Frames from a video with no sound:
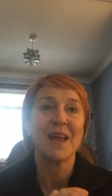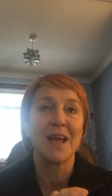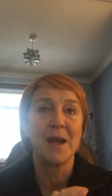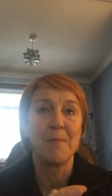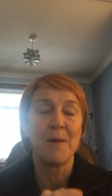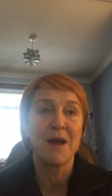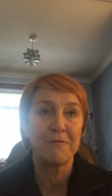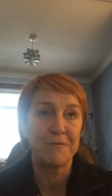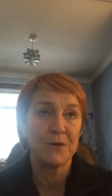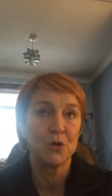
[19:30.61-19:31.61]
Um,
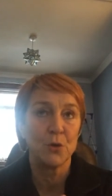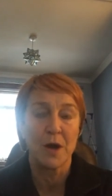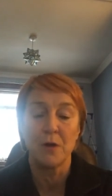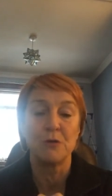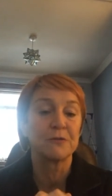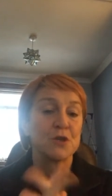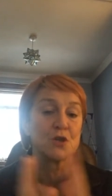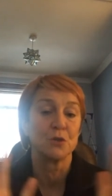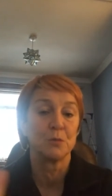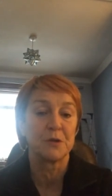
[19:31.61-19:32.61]
if you are out of
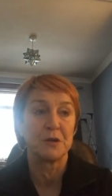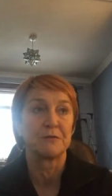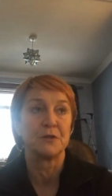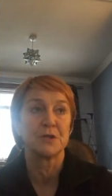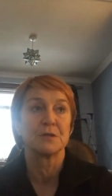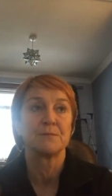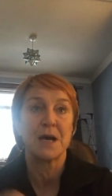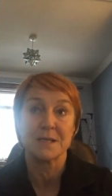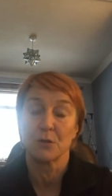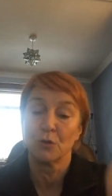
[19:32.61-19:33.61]
control with your food,
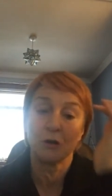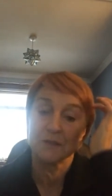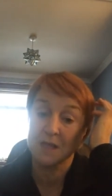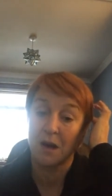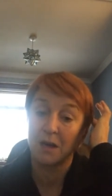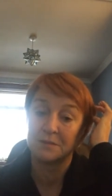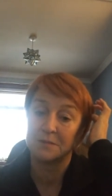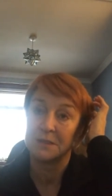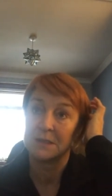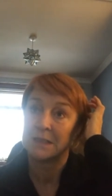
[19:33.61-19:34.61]
as a lot of us are,
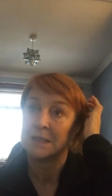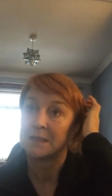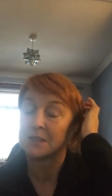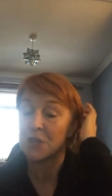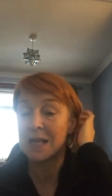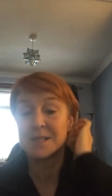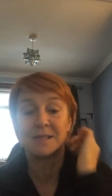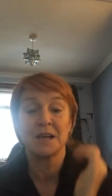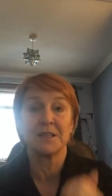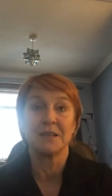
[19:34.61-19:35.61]

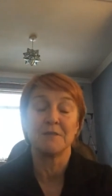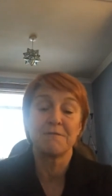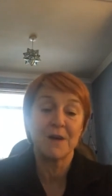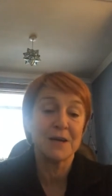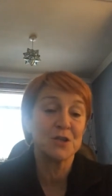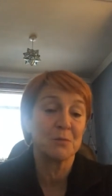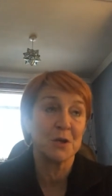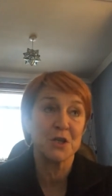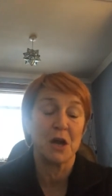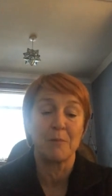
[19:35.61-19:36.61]
chances are you're eating far too
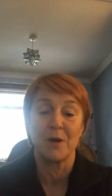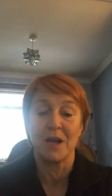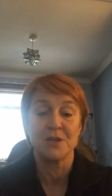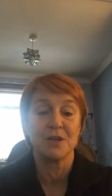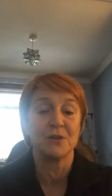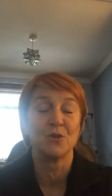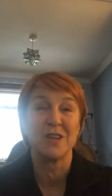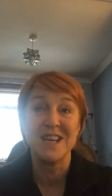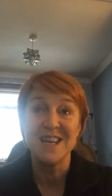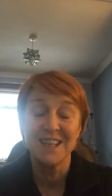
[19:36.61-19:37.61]
much carbohydrate and not
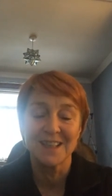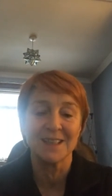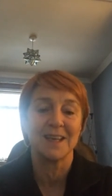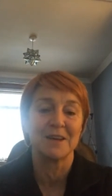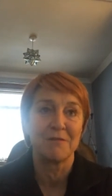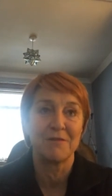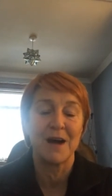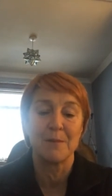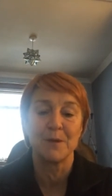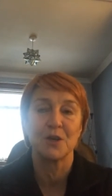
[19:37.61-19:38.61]
nearly enough
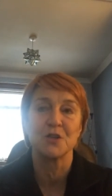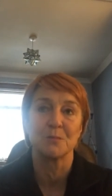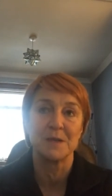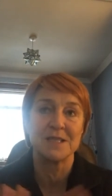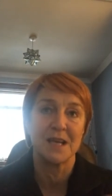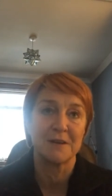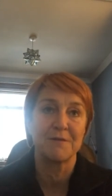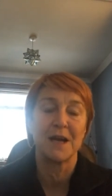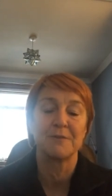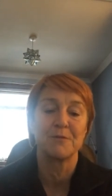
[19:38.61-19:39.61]
fat because you'll be
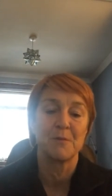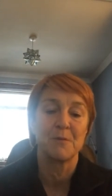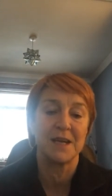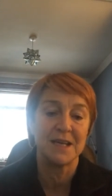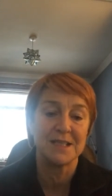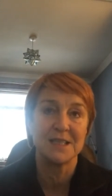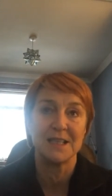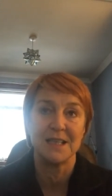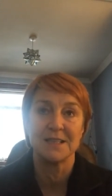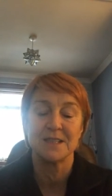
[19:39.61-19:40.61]
terrified from that
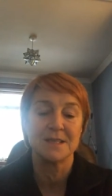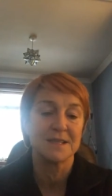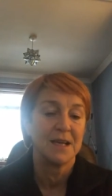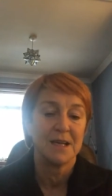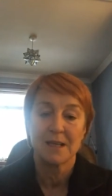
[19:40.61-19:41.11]
1980s